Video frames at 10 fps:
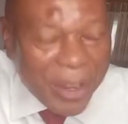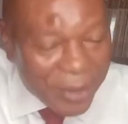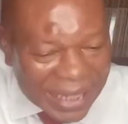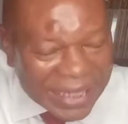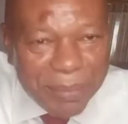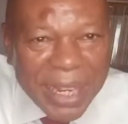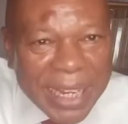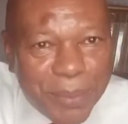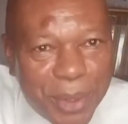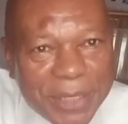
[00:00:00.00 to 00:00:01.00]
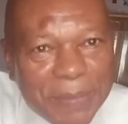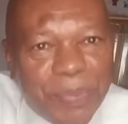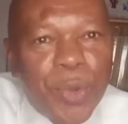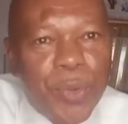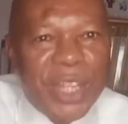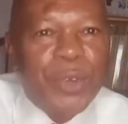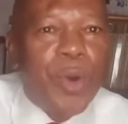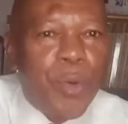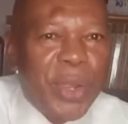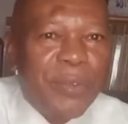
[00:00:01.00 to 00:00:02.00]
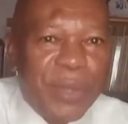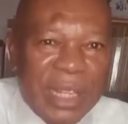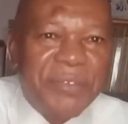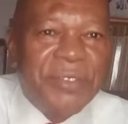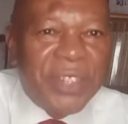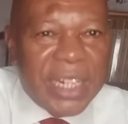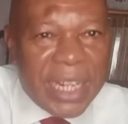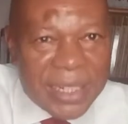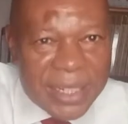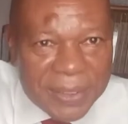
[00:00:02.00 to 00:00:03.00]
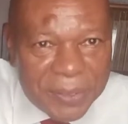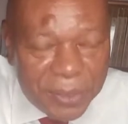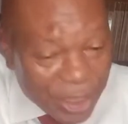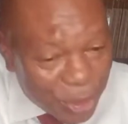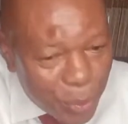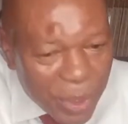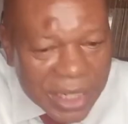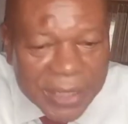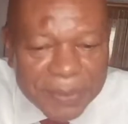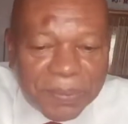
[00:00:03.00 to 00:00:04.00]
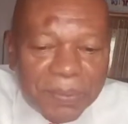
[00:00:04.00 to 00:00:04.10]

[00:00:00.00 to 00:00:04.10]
And you can start making money within 1 week, within 15 days, within 2 weeks.